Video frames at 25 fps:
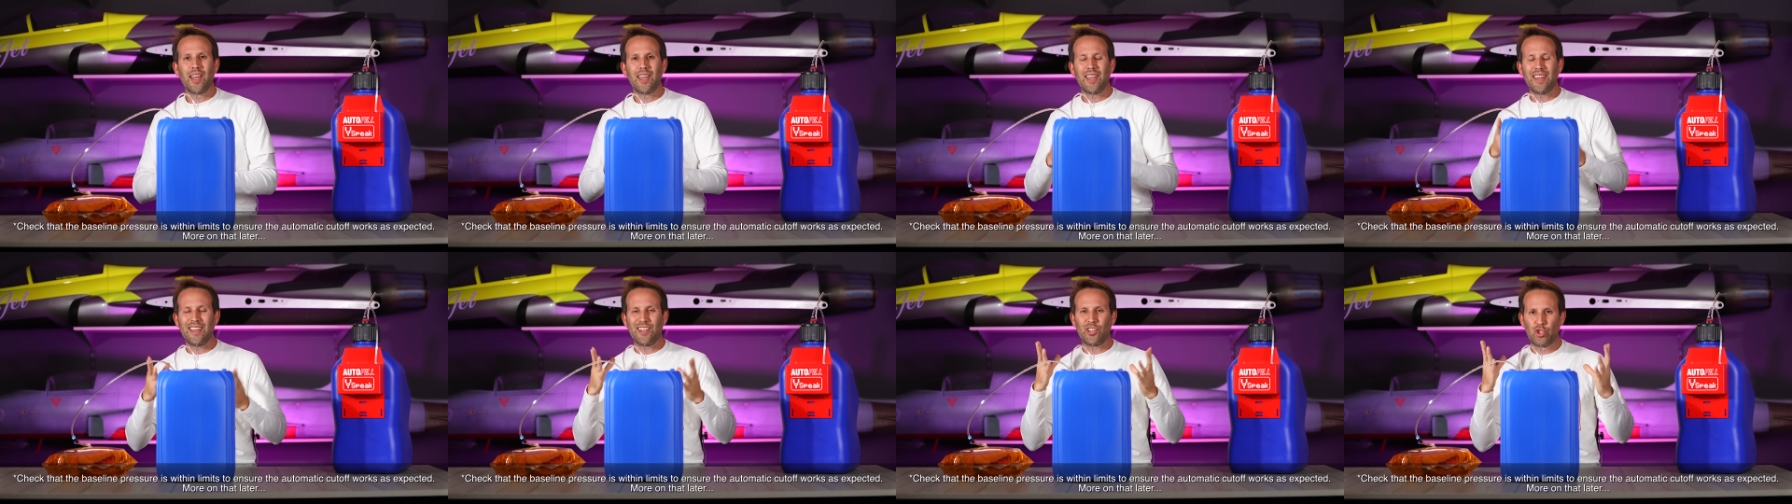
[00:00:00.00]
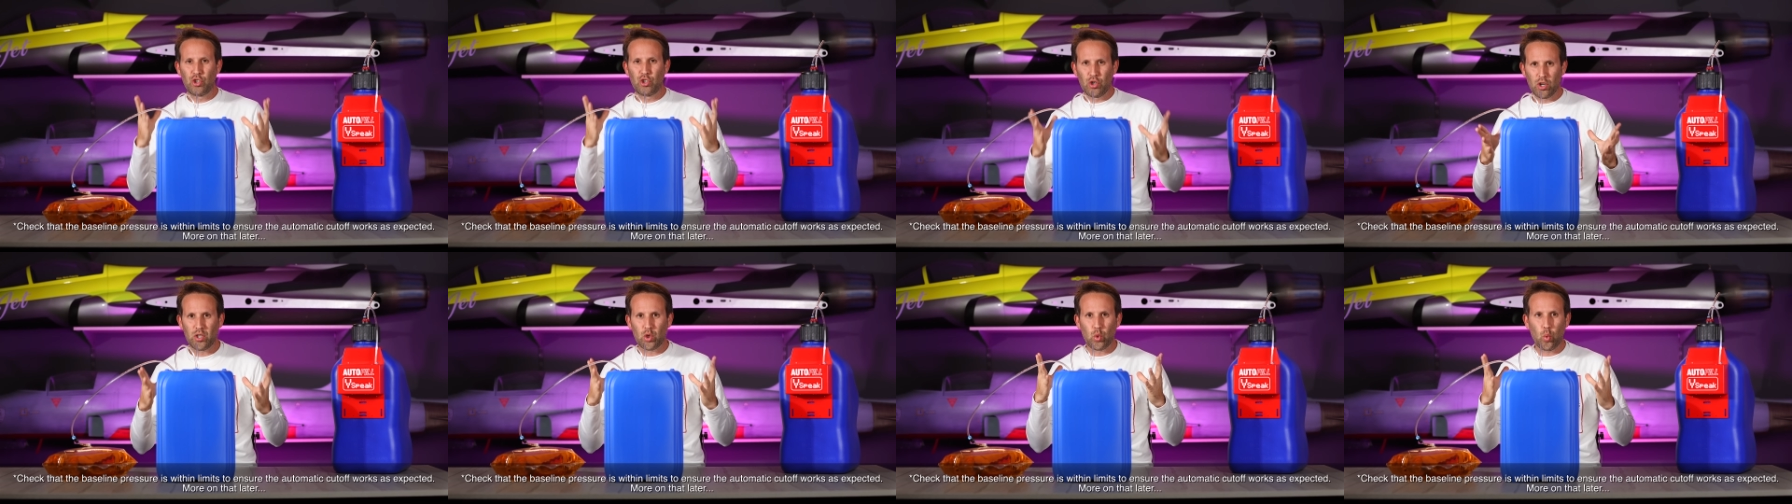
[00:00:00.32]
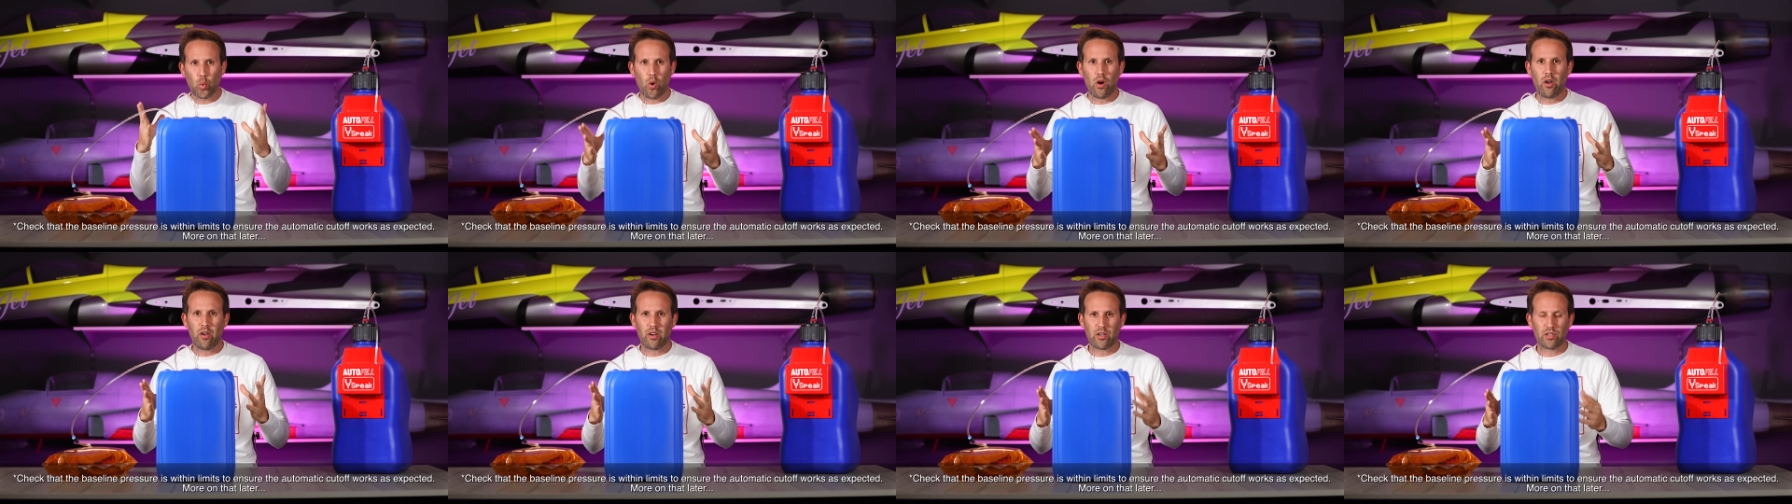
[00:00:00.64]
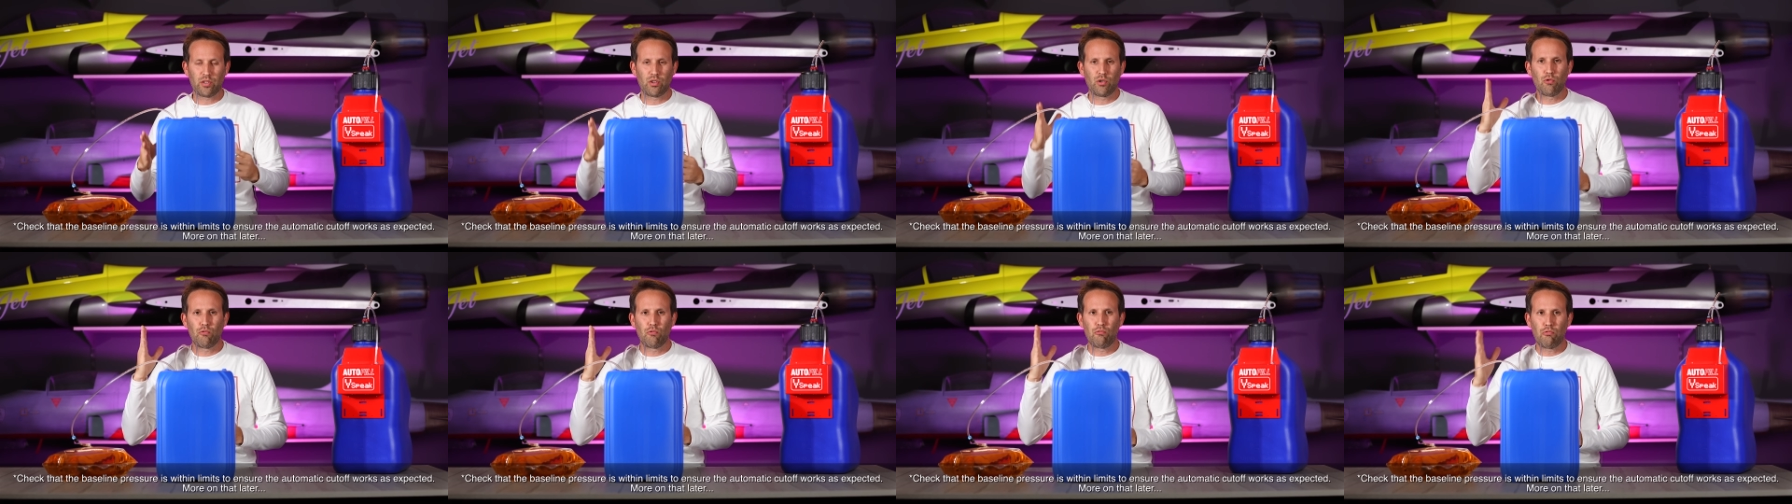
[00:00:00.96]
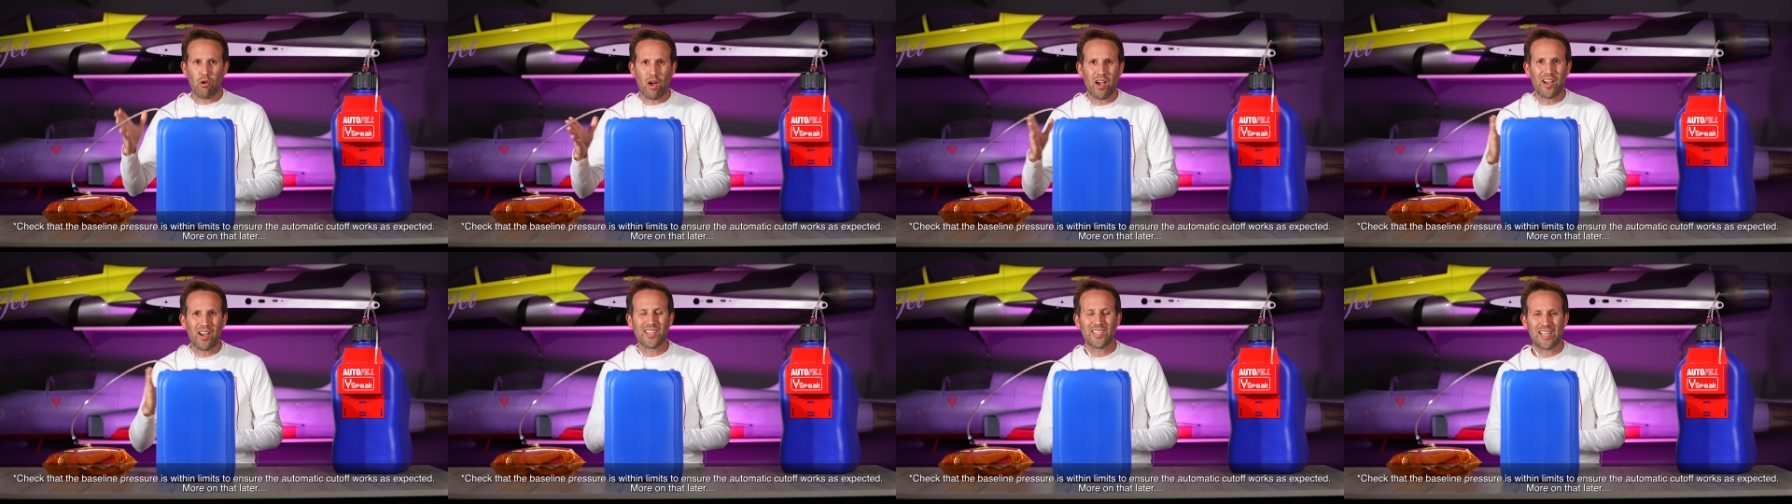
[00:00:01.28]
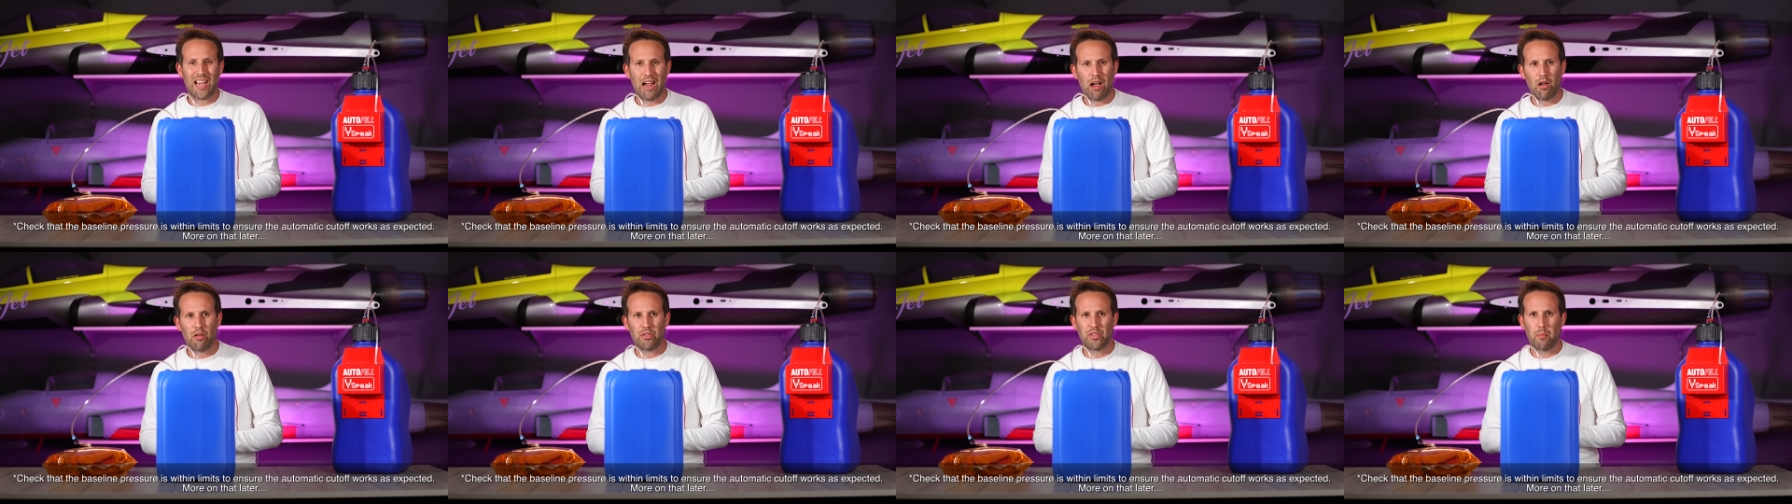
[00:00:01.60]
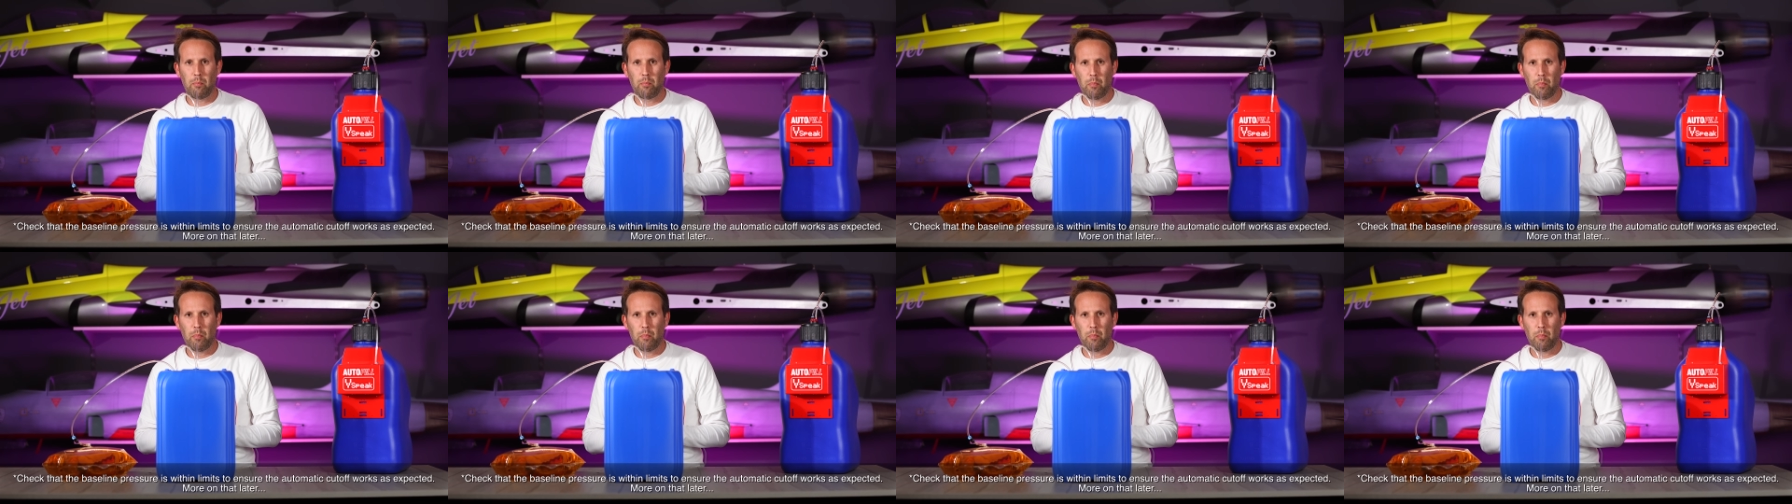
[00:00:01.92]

it just works right out the